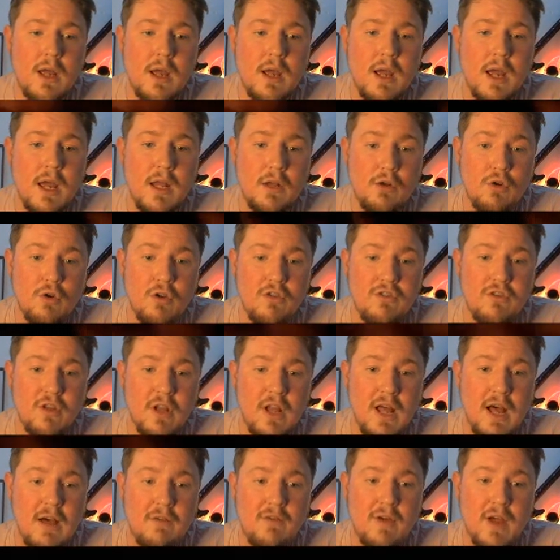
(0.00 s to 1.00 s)
in Chris
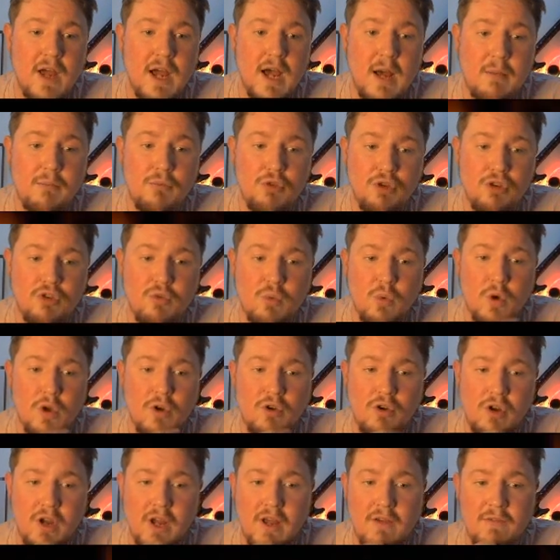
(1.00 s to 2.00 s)
Olave. I'm just
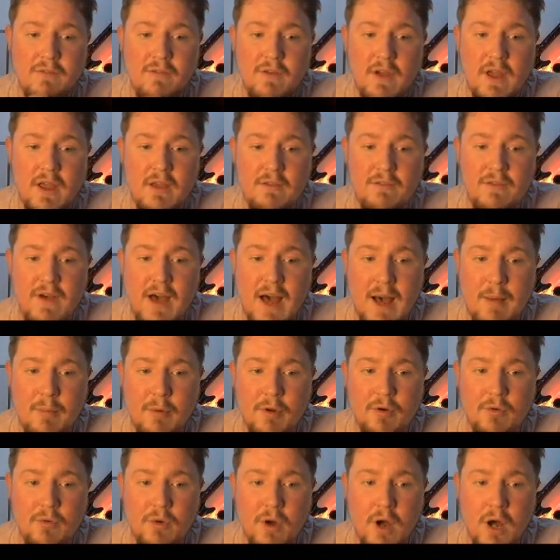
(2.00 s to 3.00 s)
wondering if
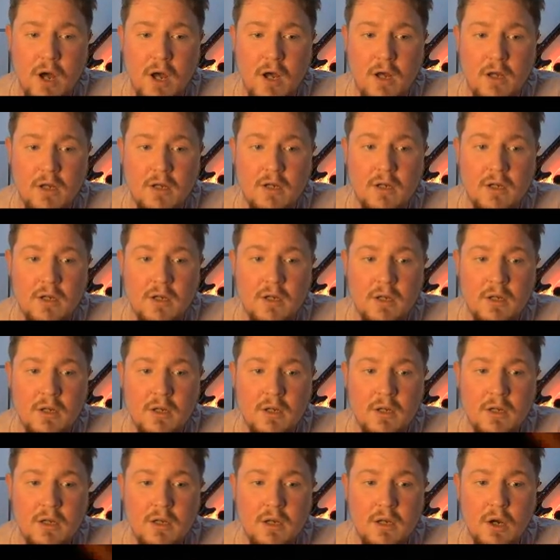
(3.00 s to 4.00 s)
Amon-Ra
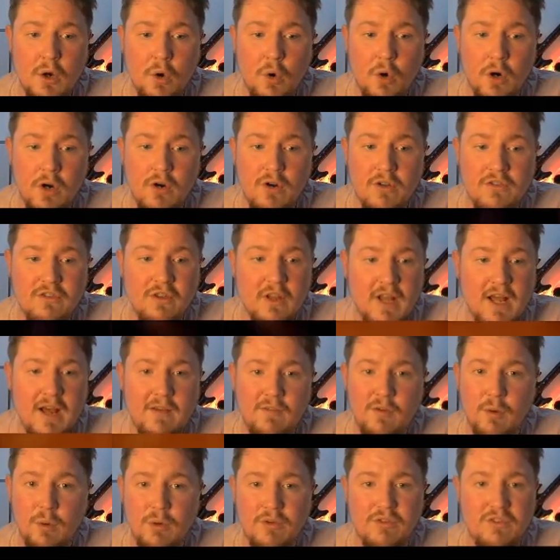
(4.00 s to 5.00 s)
or Chris
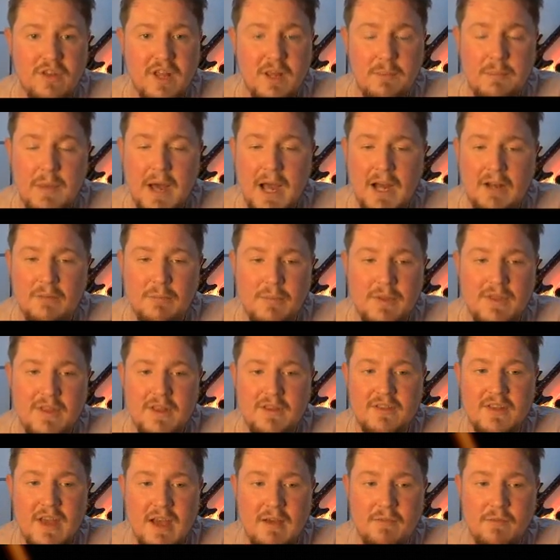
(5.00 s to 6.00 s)
Olave will sneak back to me. They
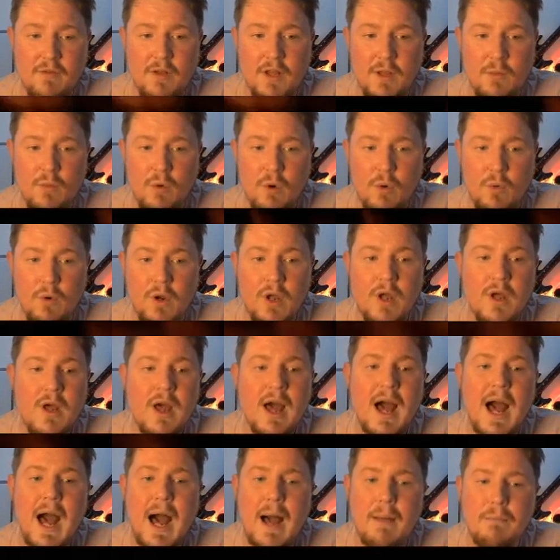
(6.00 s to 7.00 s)
definitely won't.
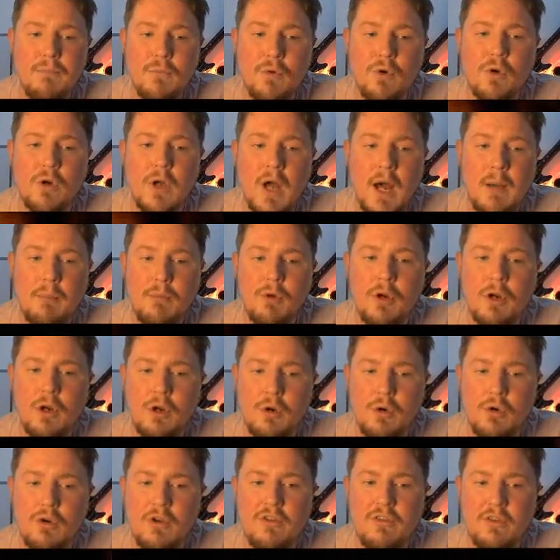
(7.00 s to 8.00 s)
I'm going to
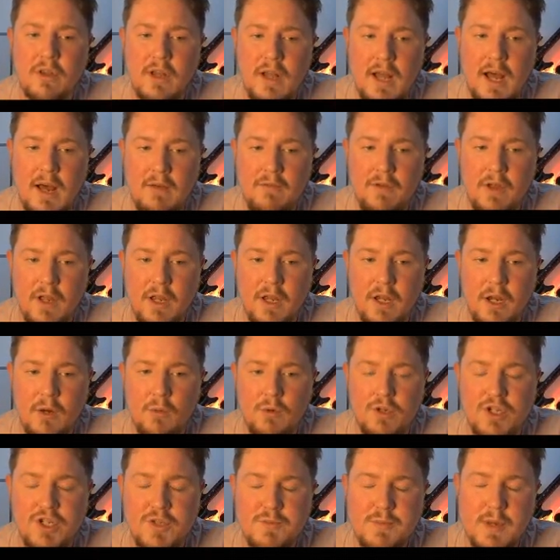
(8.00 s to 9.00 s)
go Chris Olave here,
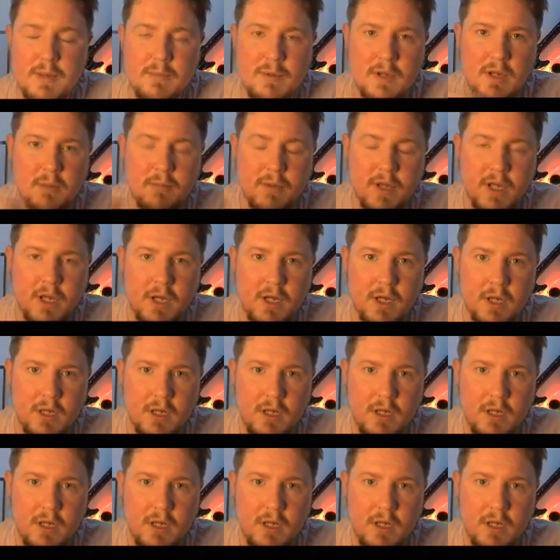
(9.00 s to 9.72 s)
which is maybe a bit